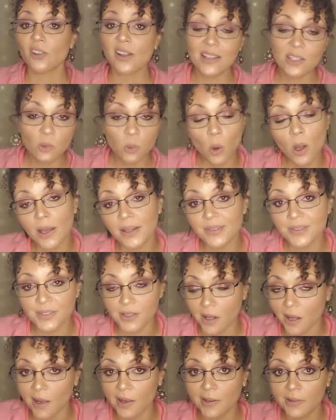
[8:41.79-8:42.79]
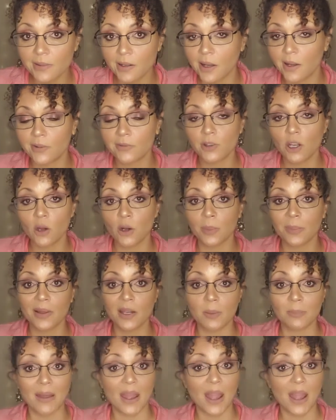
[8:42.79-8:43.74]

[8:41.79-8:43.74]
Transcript: that's one sign of codependent